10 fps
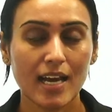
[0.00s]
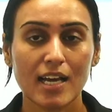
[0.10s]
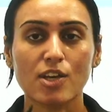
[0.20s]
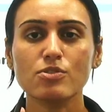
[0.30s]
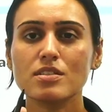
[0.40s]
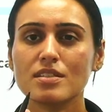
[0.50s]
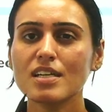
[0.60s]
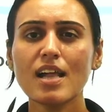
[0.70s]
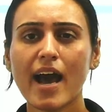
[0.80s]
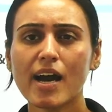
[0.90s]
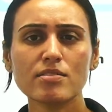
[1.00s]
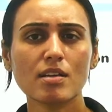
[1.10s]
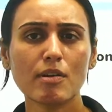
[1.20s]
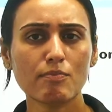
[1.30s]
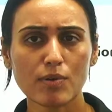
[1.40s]
You still have some
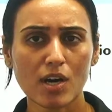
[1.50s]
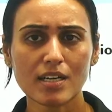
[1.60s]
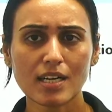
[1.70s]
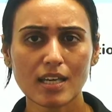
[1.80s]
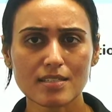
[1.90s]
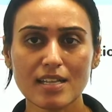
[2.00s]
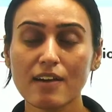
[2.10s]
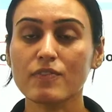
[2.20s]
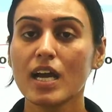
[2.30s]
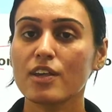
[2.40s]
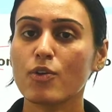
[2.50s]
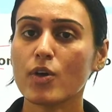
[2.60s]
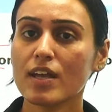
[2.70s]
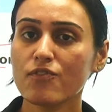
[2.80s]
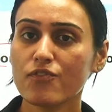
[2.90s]
impurities left. You
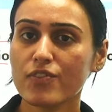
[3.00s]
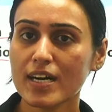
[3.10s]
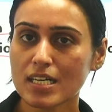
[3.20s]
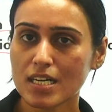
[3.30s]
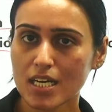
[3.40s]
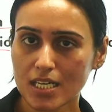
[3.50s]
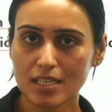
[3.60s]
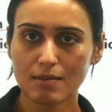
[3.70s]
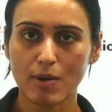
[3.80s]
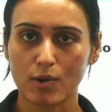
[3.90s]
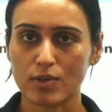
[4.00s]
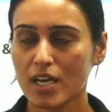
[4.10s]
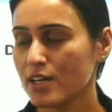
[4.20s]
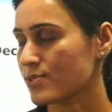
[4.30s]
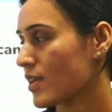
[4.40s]
can filter them out.
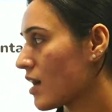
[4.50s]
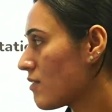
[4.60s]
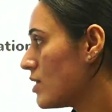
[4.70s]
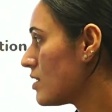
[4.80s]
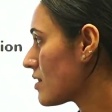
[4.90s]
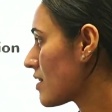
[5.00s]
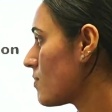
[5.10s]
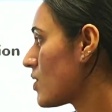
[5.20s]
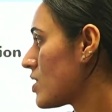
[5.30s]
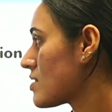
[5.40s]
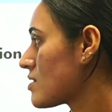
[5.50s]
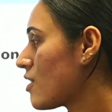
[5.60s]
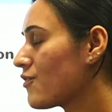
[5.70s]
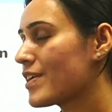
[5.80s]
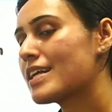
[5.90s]
So you have learned the process of
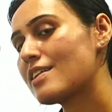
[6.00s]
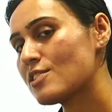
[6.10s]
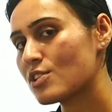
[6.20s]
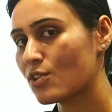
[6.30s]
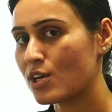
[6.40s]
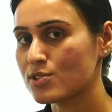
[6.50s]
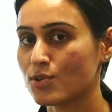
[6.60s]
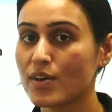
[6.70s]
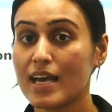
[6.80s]
filtration also.